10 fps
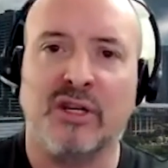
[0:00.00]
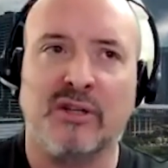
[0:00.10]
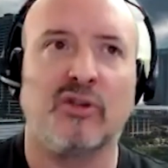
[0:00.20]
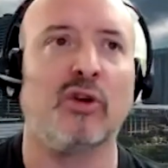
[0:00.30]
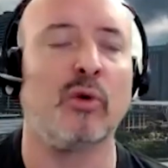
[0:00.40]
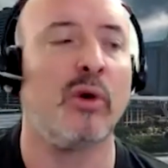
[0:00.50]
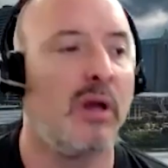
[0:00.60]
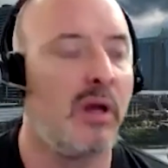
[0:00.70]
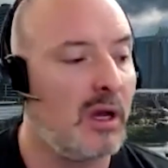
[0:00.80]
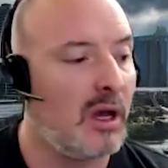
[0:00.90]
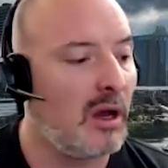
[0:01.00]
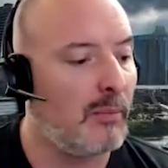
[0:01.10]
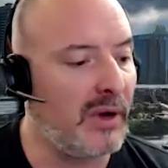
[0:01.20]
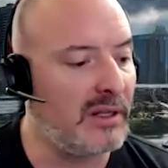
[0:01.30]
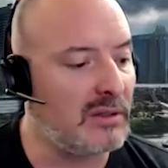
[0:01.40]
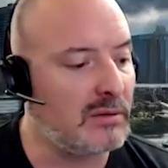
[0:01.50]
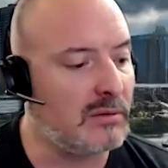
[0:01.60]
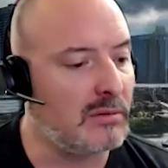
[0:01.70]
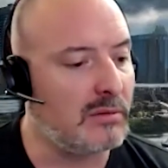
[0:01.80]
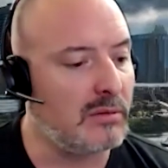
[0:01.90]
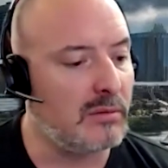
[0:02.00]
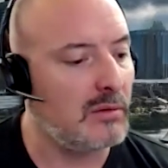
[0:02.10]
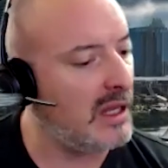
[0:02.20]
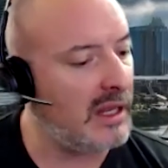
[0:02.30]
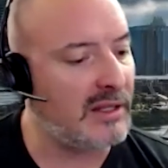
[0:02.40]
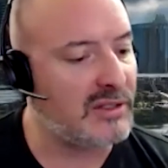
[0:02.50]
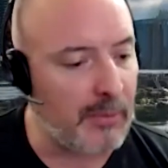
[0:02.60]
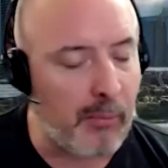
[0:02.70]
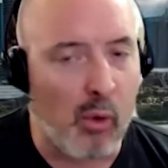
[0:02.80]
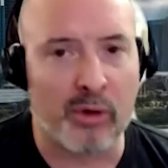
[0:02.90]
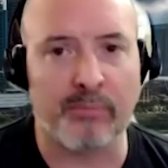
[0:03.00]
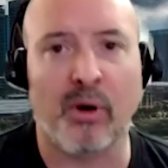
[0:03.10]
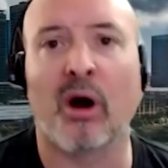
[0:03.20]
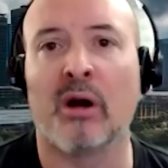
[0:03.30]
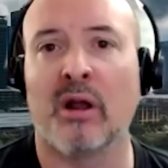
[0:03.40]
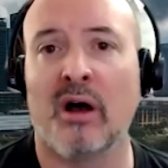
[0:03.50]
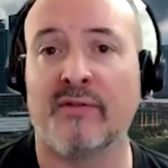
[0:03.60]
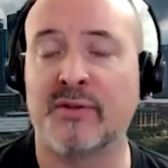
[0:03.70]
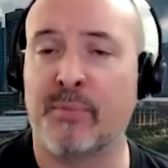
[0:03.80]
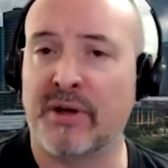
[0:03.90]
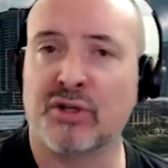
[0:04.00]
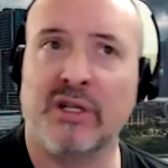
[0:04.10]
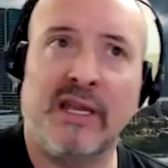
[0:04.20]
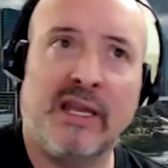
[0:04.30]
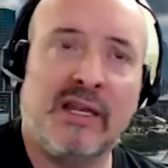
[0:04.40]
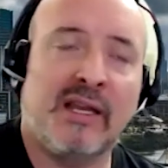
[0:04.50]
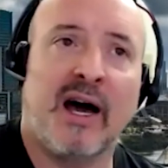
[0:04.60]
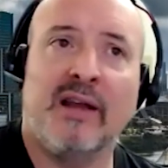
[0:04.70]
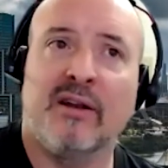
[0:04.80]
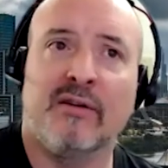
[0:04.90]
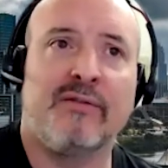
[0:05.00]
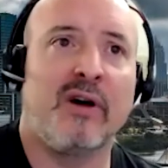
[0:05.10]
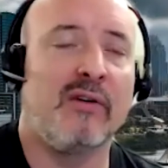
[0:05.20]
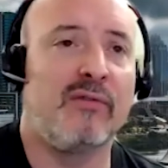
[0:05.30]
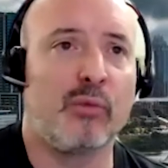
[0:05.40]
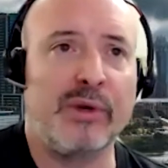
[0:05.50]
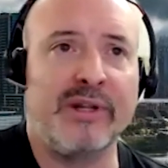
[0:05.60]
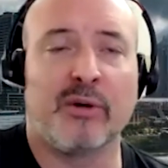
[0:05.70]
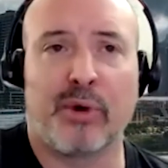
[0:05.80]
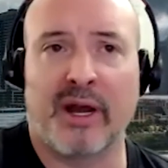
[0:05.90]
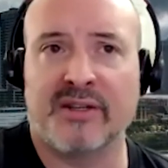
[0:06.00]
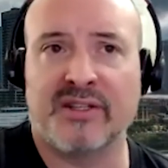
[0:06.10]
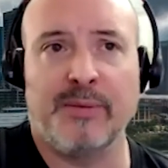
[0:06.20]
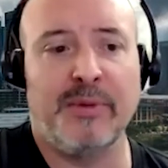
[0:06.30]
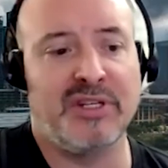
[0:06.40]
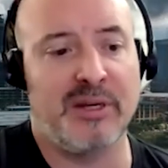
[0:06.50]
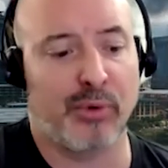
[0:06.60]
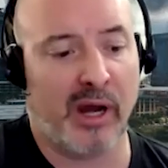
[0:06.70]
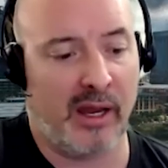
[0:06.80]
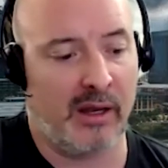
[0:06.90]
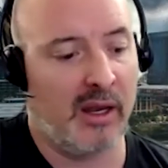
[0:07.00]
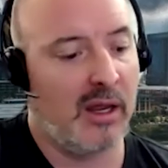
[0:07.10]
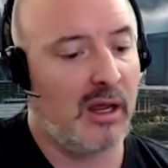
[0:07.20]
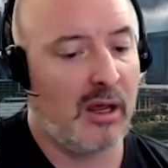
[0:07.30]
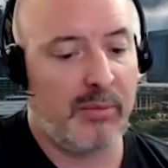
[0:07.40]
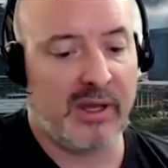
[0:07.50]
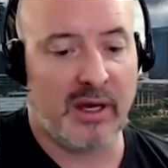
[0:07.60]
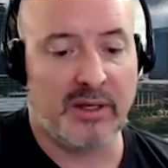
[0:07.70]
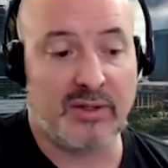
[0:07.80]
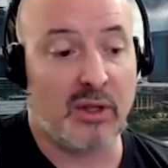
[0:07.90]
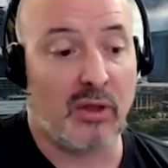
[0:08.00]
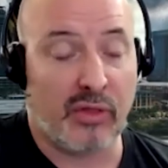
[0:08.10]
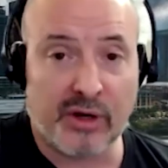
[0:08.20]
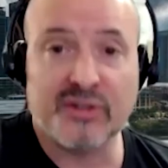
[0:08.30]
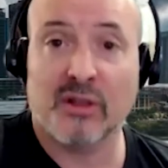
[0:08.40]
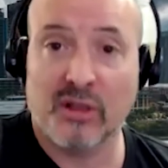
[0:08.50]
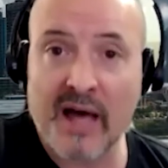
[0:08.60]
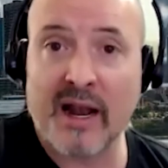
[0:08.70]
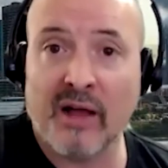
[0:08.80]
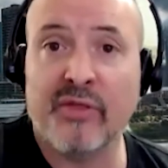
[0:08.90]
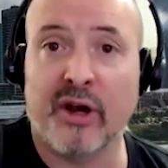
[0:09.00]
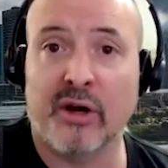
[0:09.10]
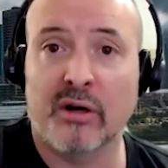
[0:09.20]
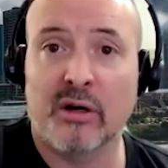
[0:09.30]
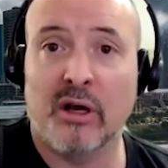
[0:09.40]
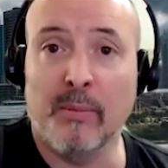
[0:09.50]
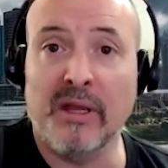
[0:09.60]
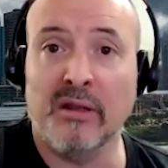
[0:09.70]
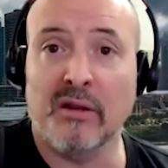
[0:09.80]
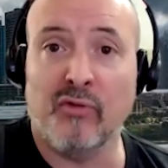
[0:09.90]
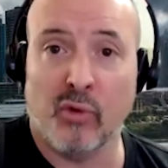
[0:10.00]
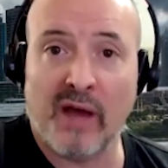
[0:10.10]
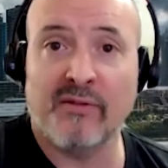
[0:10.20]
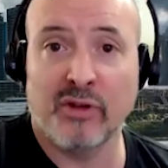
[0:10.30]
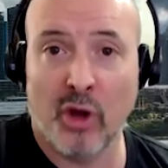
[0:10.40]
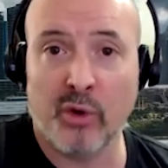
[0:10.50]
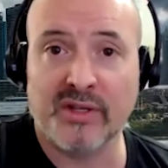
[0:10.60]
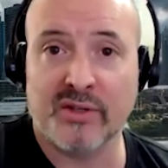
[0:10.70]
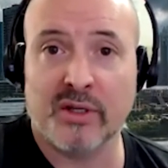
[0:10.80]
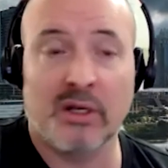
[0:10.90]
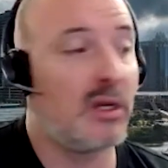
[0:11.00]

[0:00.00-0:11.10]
into, but it's an important part of especially any kind of, of retail brand, C P G brand, because there's a lot out there. I mean, if you haven't noticed,